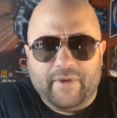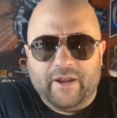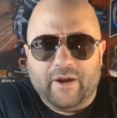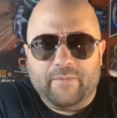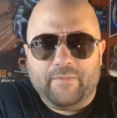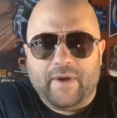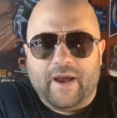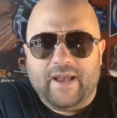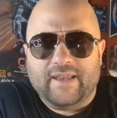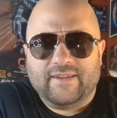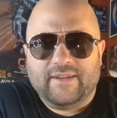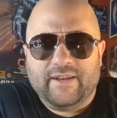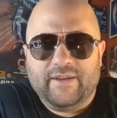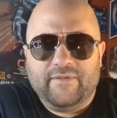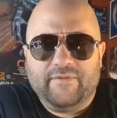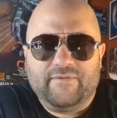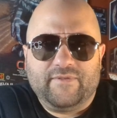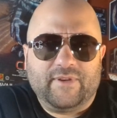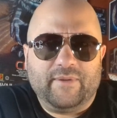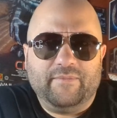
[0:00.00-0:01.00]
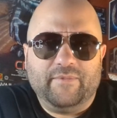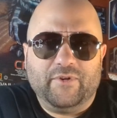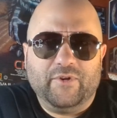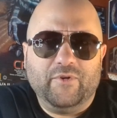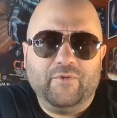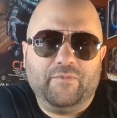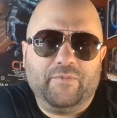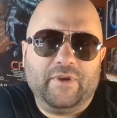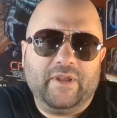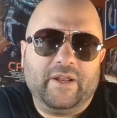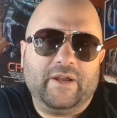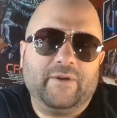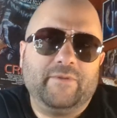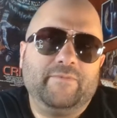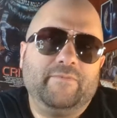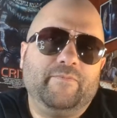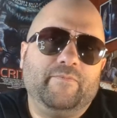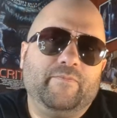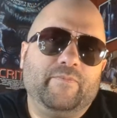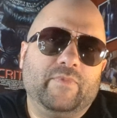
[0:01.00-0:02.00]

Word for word: interpositive, some dupe, you know?